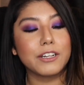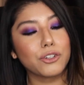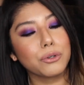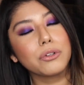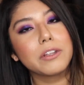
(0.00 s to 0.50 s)
I
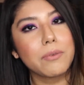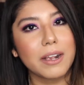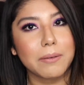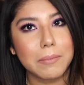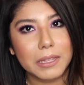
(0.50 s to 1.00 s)
truly
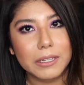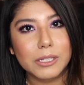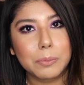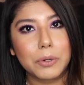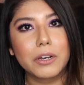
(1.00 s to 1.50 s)
recommend
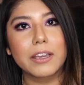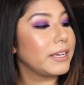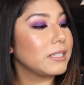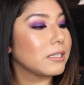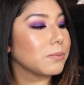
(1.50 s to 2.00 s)
this book.
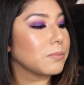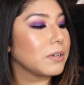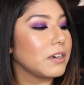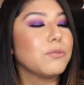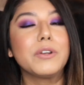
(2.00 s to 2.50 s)
It's
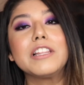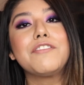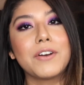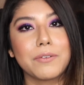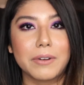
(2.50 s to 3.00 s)
a
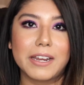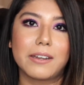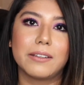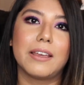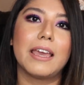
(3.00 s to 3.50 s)
really fun
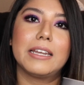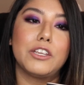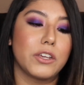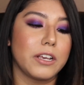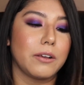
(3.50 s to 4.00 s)
read,
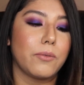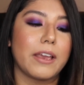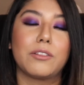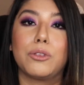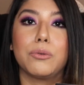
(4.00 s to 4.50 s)
and you can
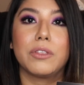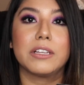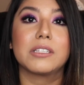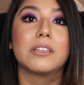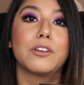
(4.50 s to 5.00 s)
get through
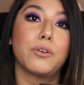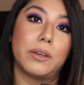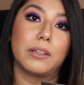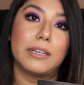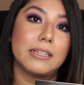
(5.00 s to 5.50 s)
this
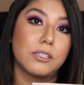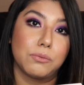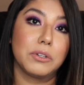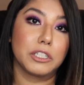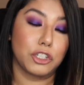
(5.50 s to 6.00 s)
quickly. It's
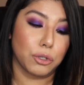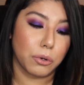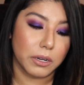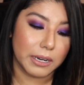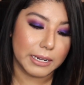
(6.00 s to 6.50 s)
really short.